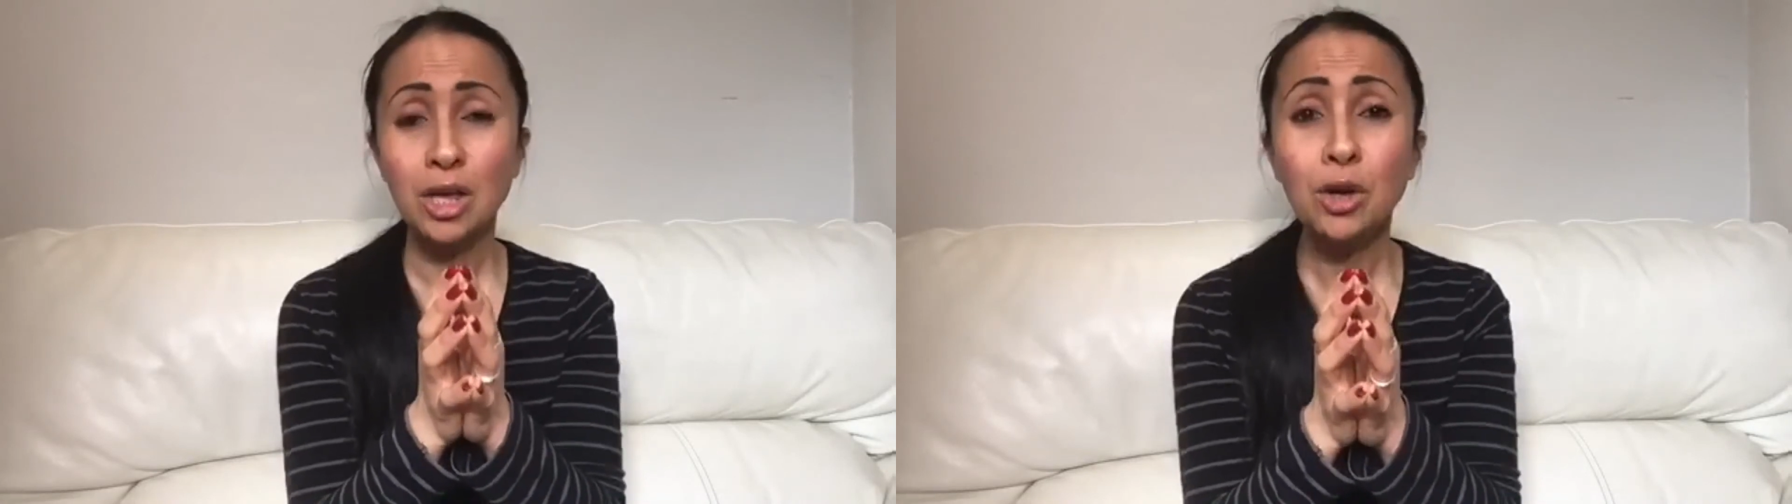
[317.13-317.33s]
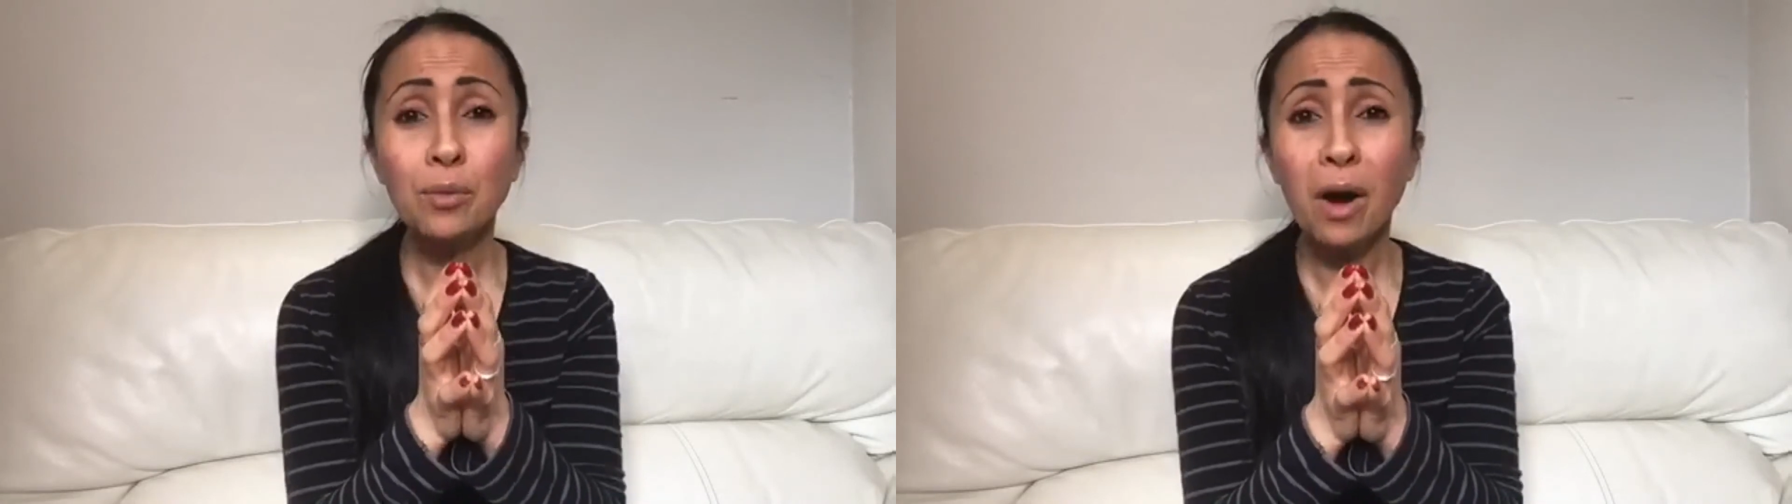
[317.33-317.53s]

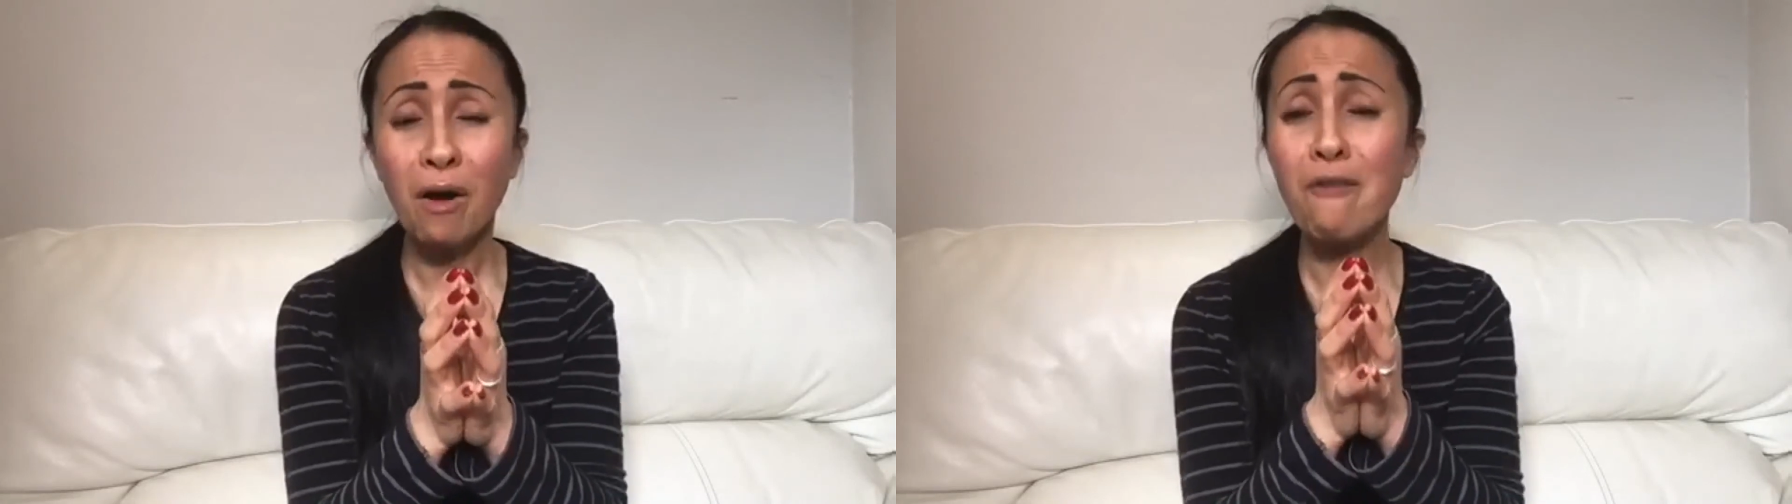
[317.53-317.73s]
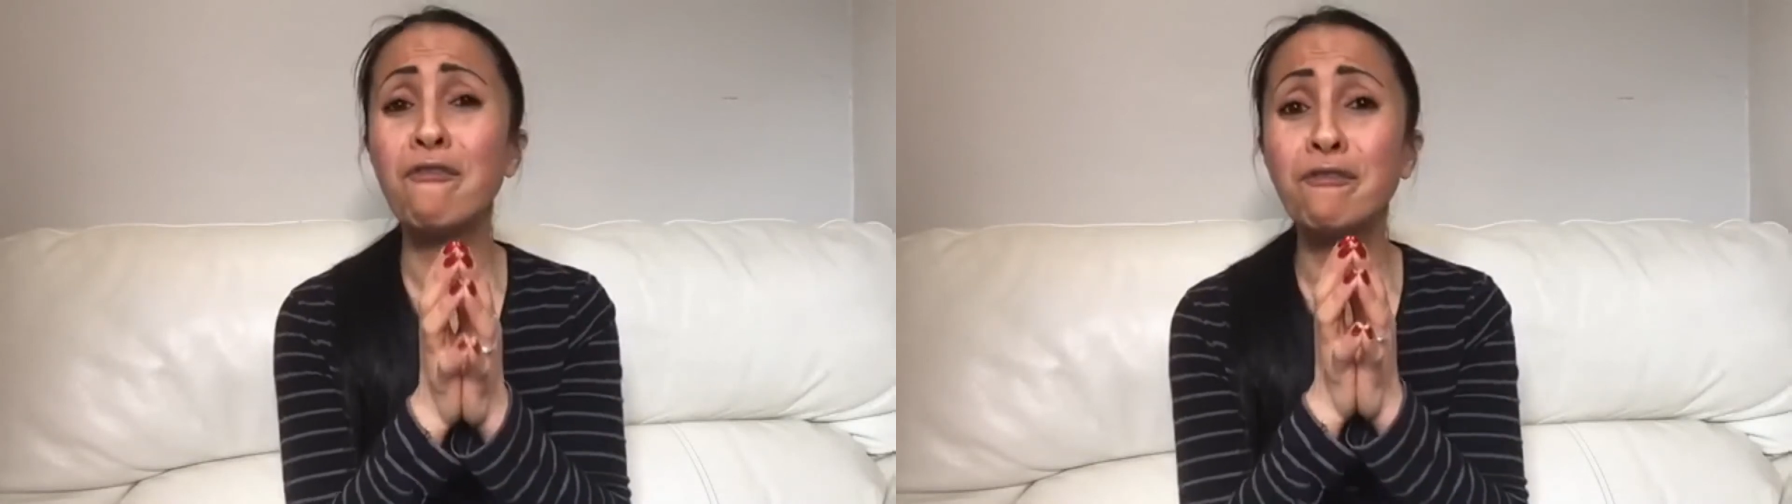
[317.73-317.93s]
You
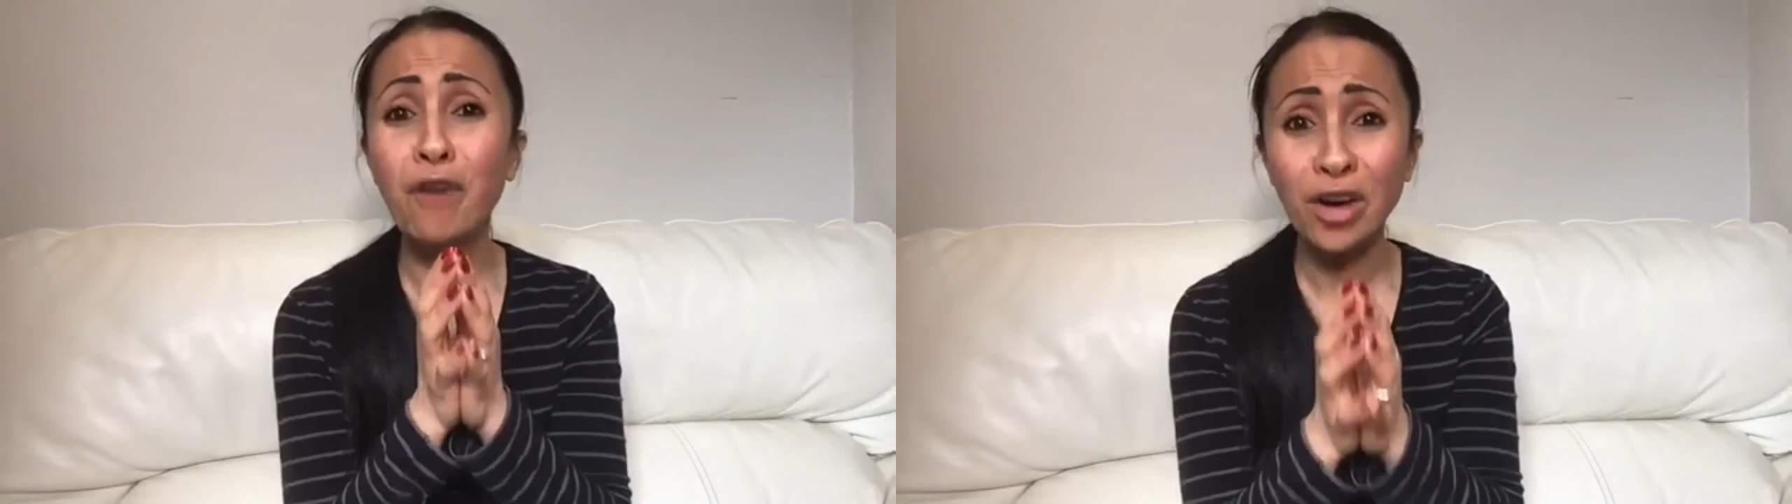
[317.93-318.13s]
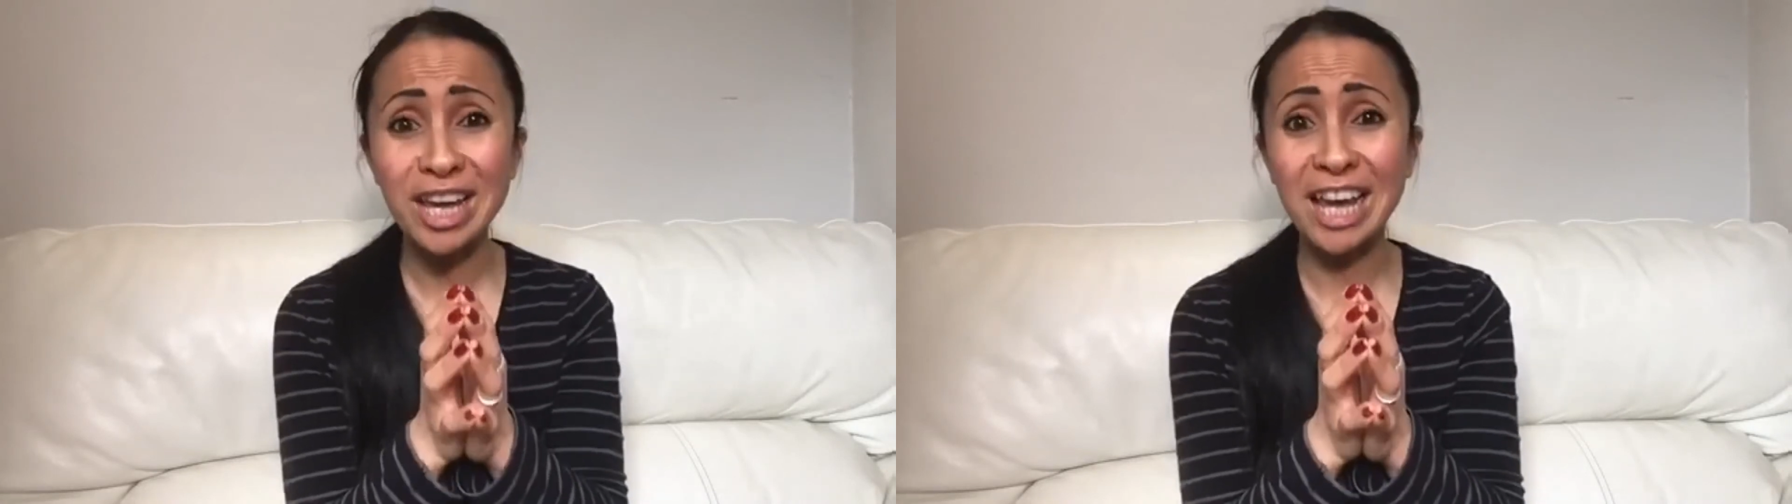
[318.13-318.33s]
are
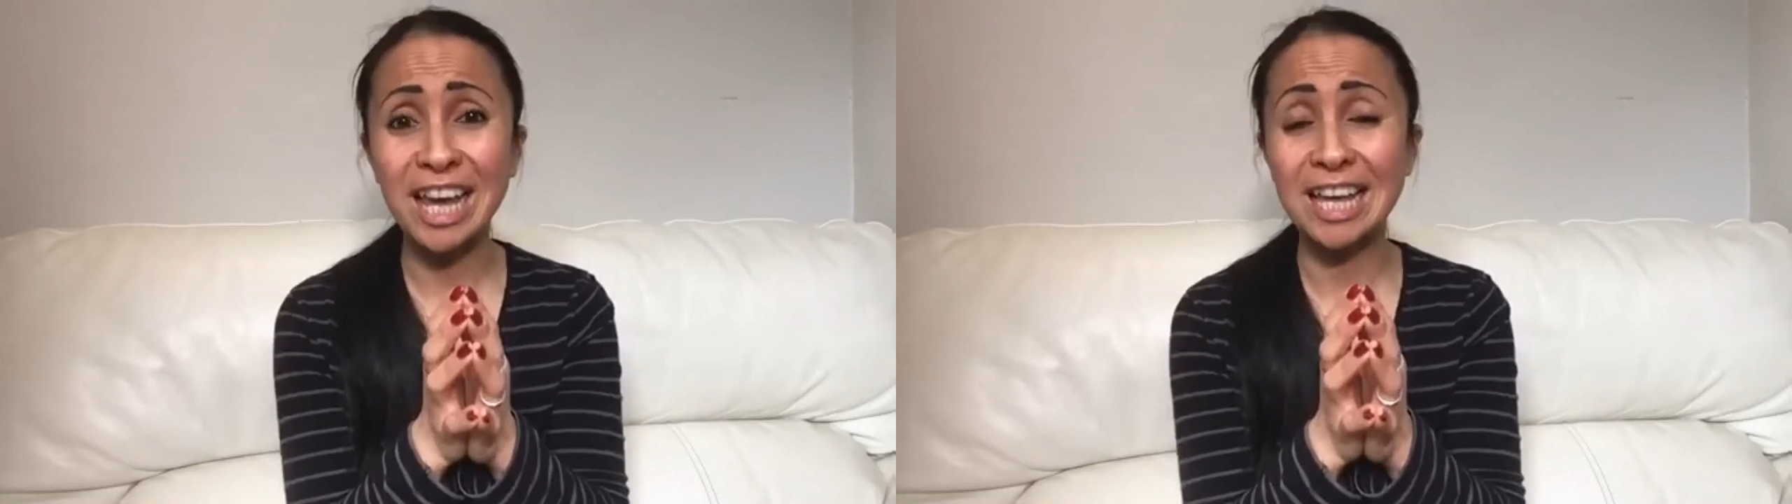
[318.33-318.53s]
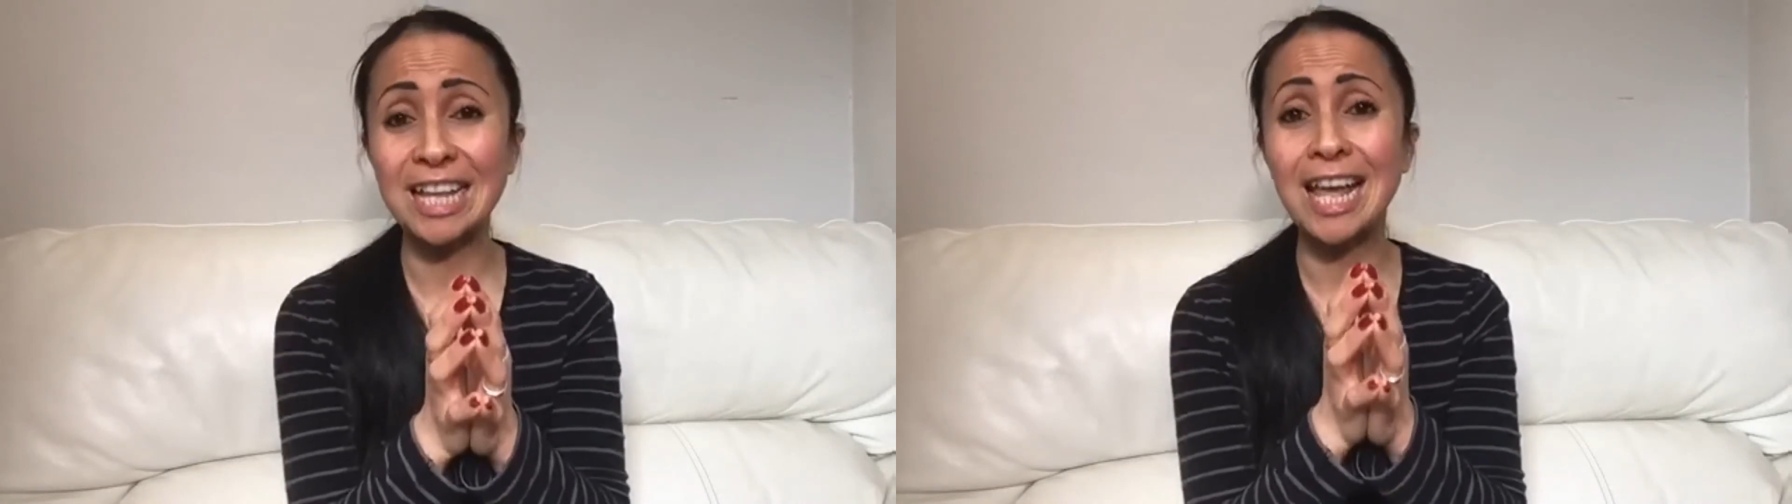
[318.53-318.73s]

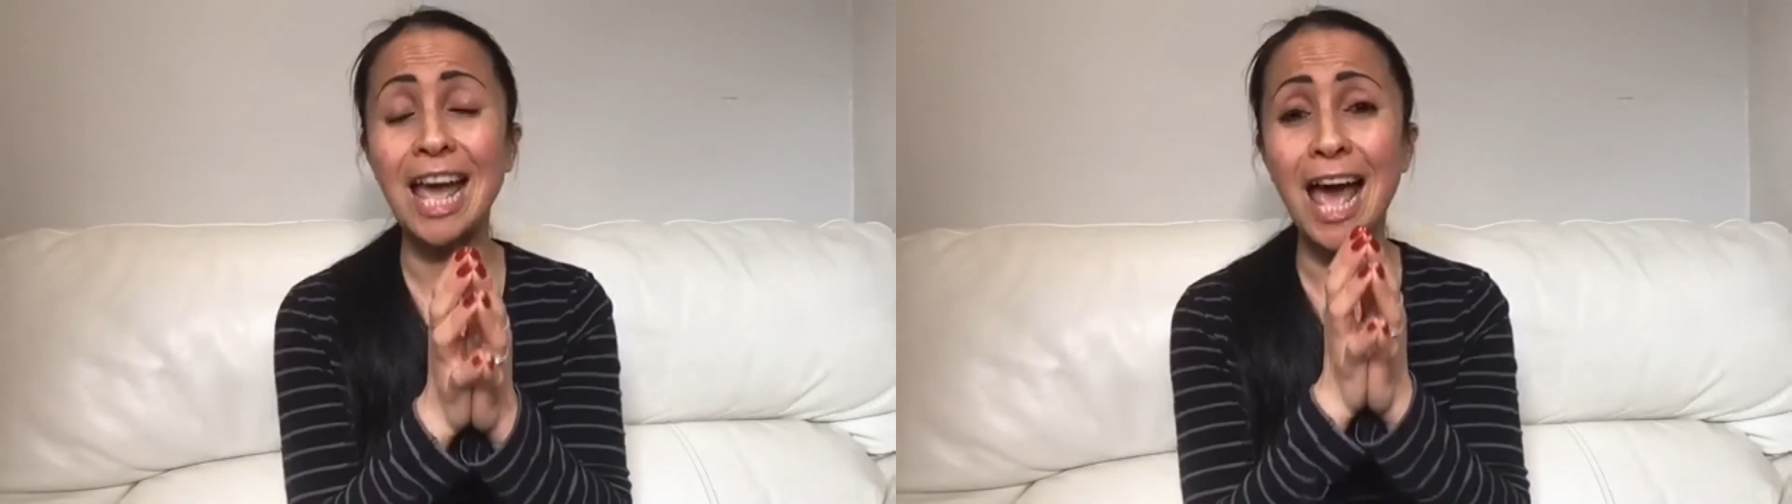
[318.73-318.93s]
fighting